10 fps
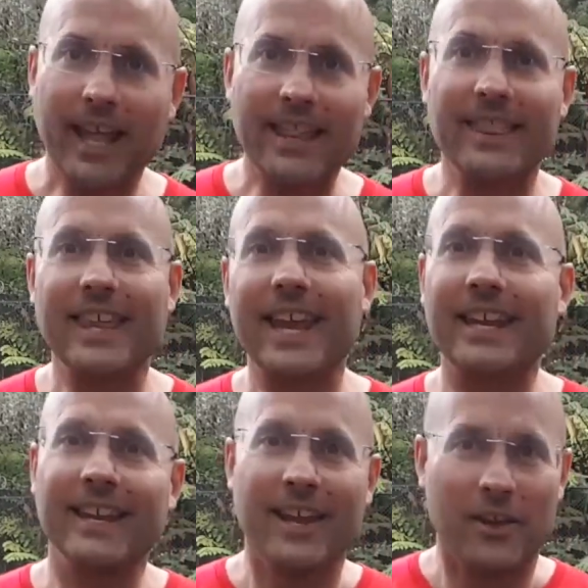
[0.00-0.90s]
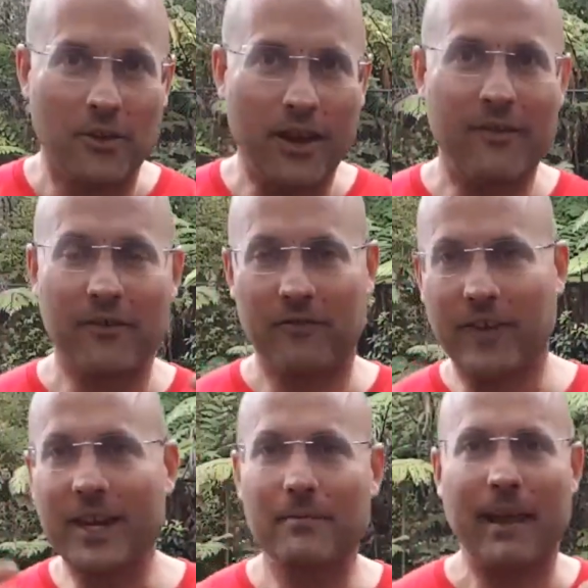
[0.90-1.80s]
and then you have a
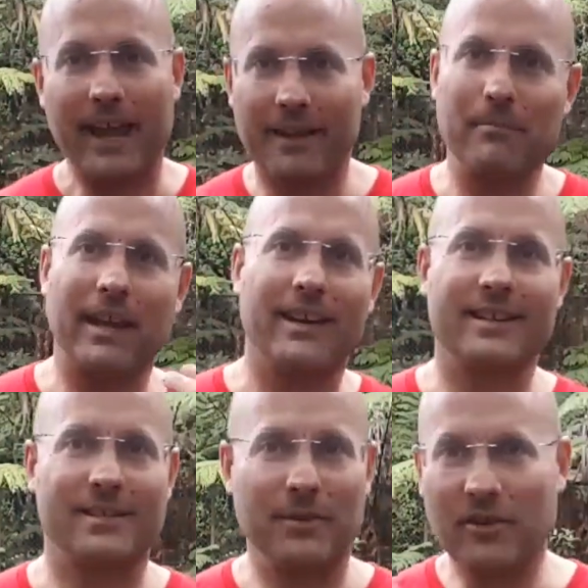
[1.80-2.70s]
feedback mechanism.